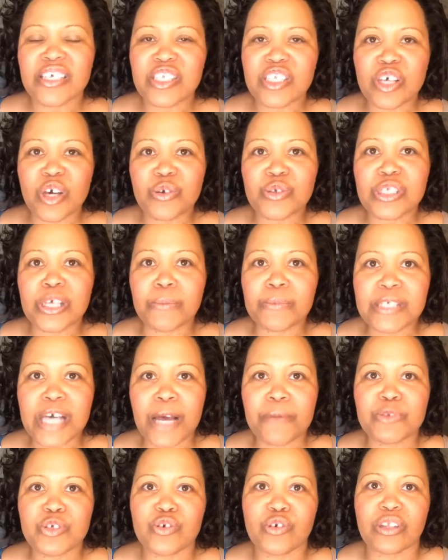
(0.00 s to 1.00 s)
and so
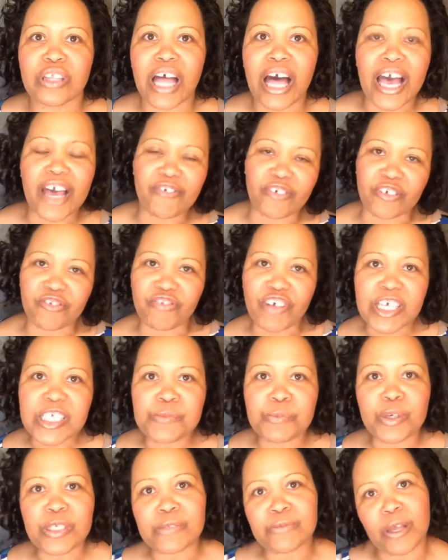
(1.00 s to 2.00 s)
sometimes you're live on
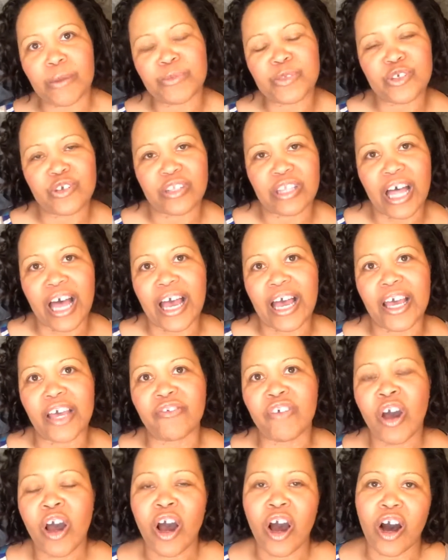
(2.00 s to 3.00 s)
Facebook, sometimes you're
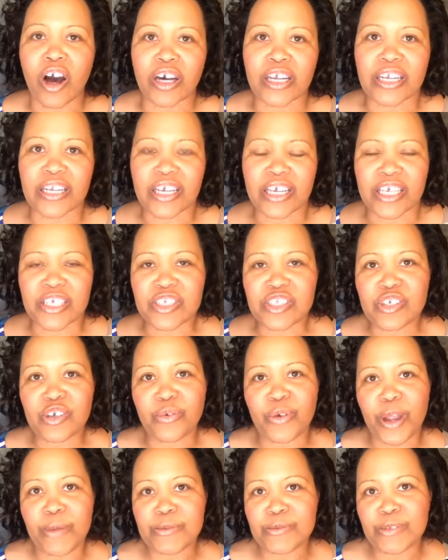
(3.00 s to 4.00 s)
live on
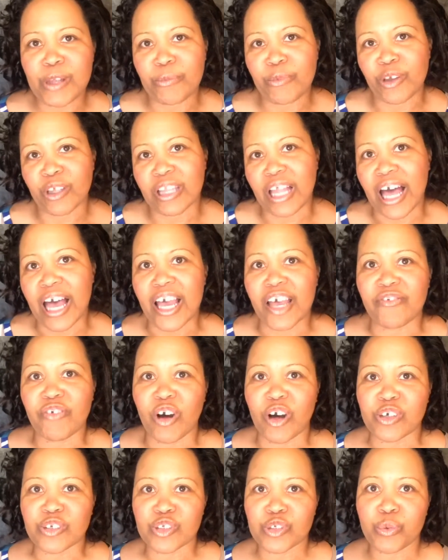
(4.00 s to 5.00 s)
Instagram, sometimes you're live
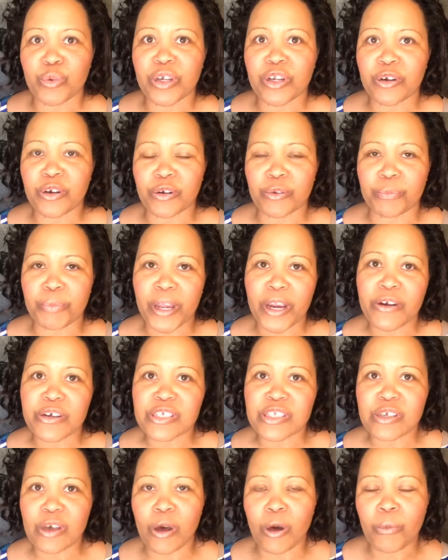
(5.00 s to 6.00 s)
on Twitter,
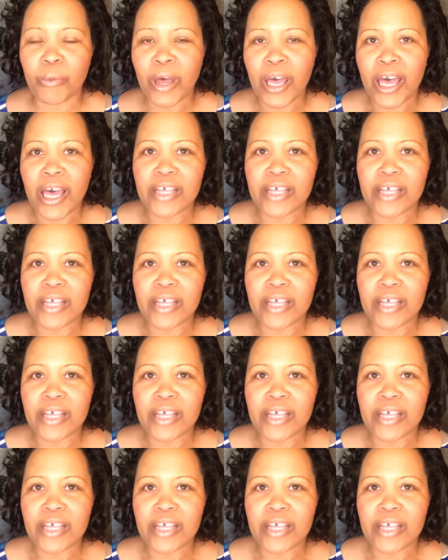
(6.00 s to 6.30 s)
Periscope.